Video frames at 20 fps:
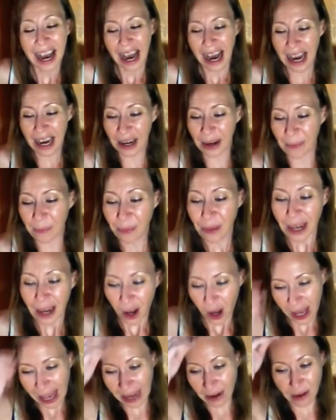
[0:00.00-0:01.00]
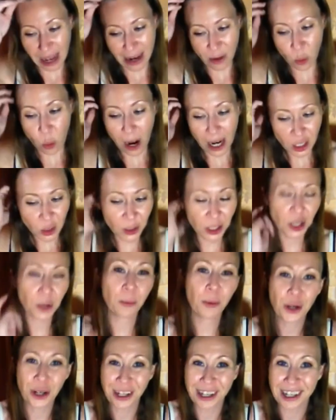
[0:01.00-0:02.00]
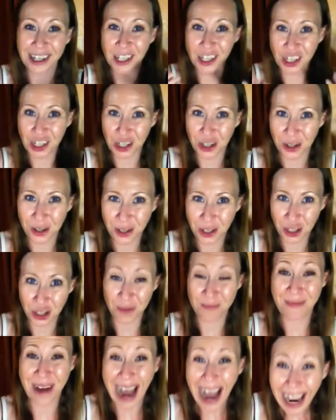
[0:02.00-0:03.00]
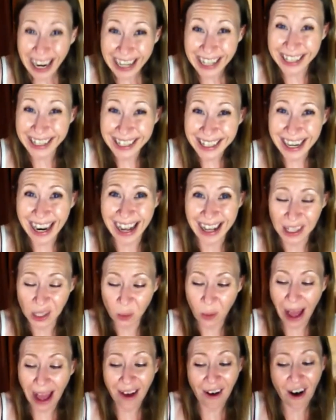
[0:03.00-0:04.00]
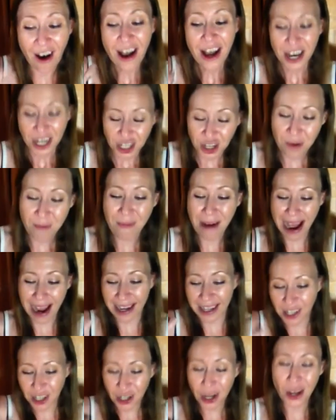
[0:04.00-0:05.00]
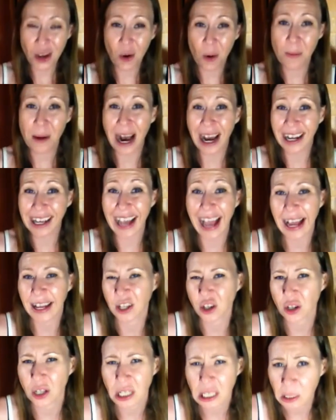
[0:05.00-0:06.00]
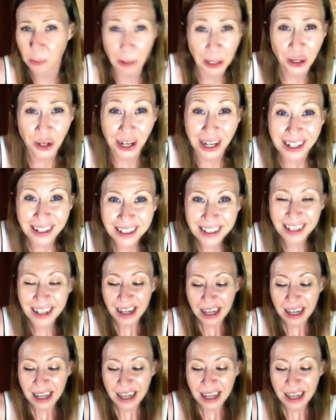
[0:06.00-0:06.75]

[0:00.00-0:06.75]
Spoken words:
And watch what you're putting into your mind as well. Your mind, your body, and your spirit.